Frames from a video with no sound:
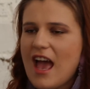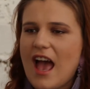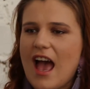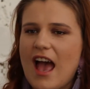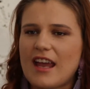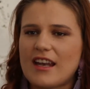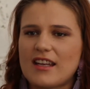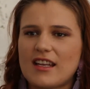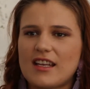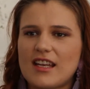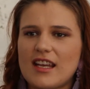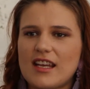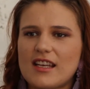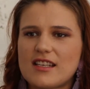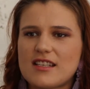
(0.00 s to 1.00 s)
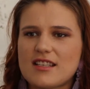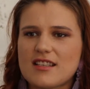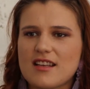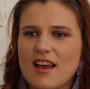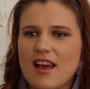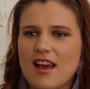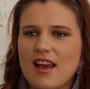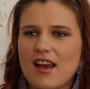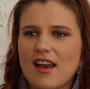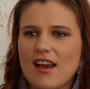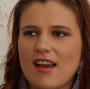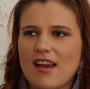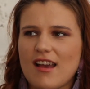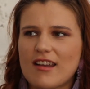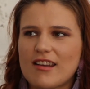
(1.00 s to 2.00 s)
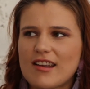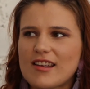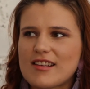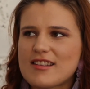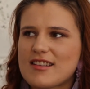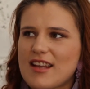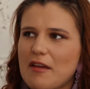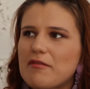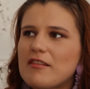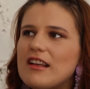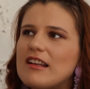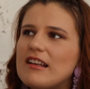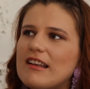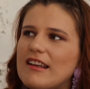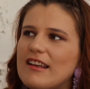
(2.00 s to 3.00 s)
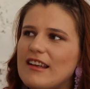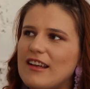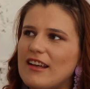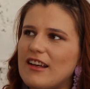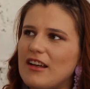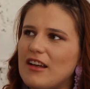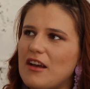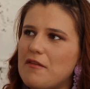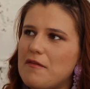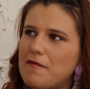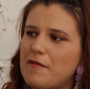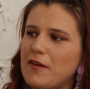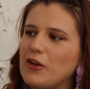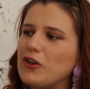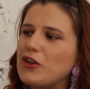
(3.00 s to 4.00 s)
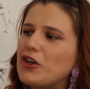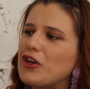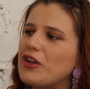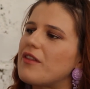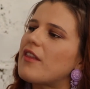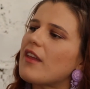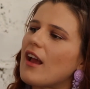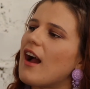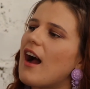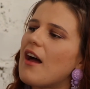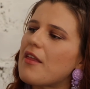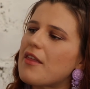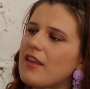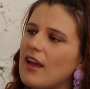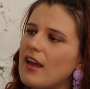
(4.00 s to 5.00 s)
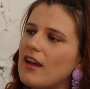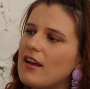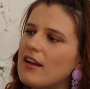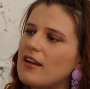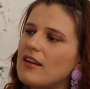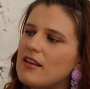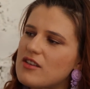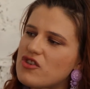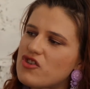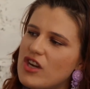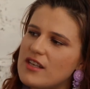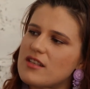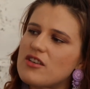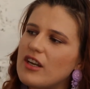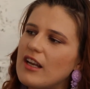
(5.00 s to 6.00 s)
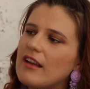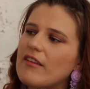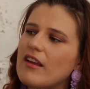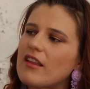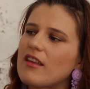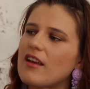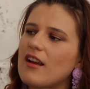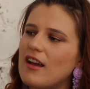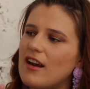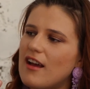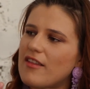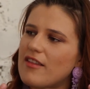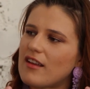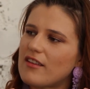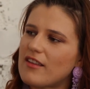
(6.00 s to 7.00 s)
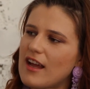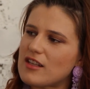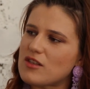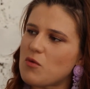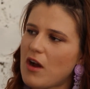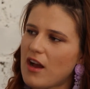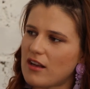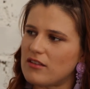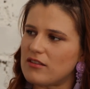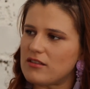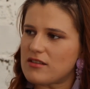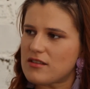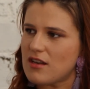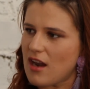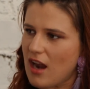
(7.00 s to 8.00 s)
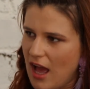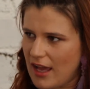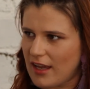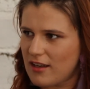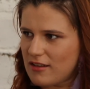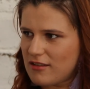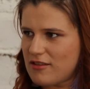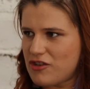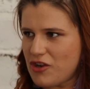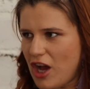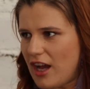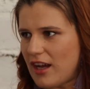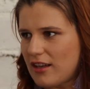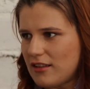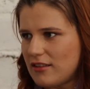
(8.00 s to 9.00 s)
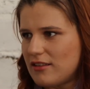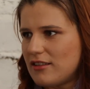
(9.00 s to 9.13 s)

and it is definitely a feel-good thing, I think, a stress-relieving thing, and I think that's why girls like to hug.